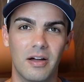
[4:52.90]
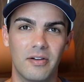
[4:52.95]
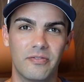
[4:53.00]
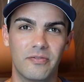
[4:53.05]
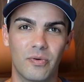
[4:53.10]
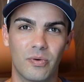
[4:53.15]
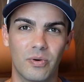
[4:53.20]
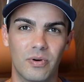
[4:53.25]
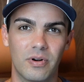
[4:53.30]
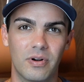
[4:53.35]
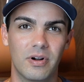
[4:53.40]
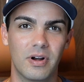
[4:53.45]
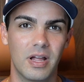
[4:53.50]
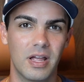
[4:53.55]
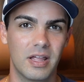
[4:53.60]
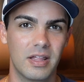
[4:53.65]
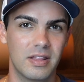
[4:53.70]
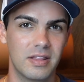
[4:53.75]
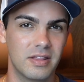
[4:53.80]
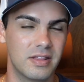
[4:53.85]
for
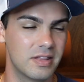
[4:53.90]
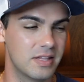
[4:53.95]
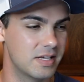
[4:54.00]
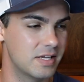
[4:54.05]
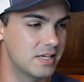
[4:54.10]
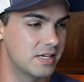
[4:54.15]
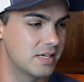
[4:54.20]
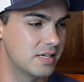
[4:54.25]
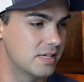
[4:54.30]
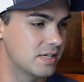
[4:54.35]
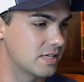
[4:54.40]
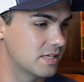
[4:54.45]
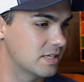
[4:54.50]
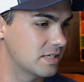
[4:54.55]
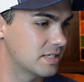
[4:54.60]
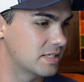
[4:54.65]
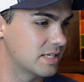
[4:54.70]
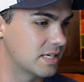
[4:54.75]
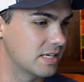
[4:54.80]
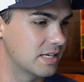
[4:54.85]
the
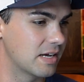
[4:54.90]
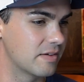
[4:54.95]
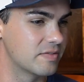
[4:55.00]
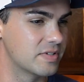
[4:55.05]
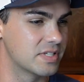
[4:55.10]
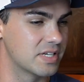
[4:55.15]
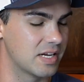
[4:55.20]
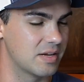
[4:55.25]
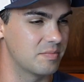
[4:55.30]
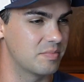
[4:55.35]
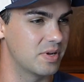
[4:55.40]
city of St.